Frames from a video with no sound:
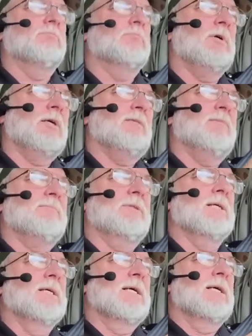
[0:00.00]
Well,
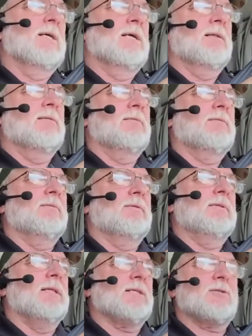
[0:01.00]

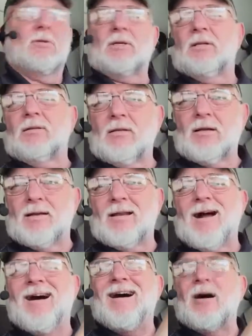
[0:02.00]
let's look at an
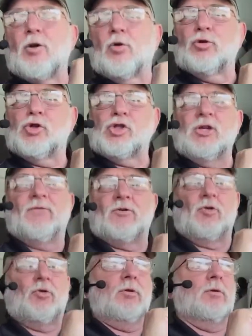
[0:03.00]
auto
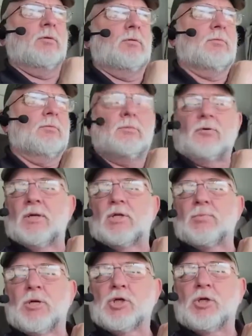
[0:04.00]
shifter
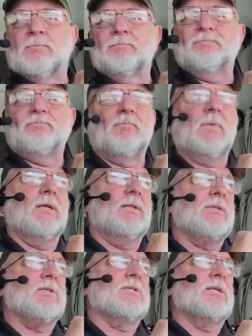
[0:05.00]
transmission. Now,
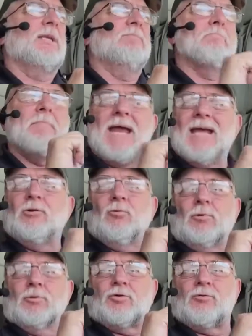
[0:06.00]
this is a
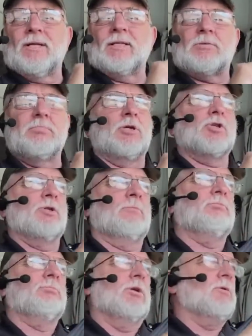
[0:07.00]
manual
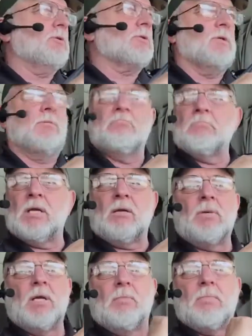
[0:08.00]
transmission used in many,
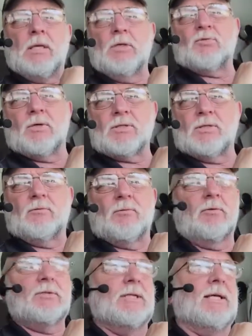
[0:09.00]
many, many trucks on the
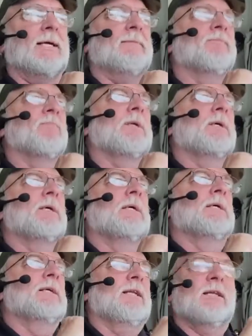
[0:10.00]
road today,
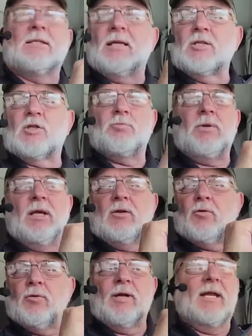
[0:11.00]
in a 10-speed
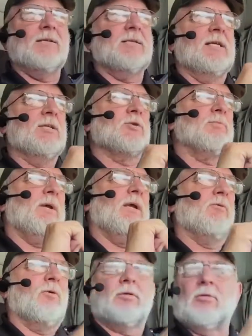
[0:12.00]
or an
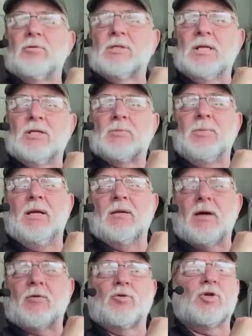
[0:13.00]
18-speed or a 13-speed
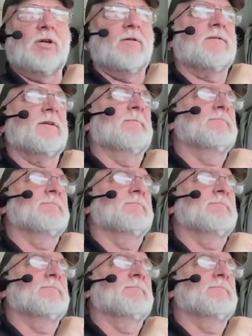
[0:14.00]
auto shift.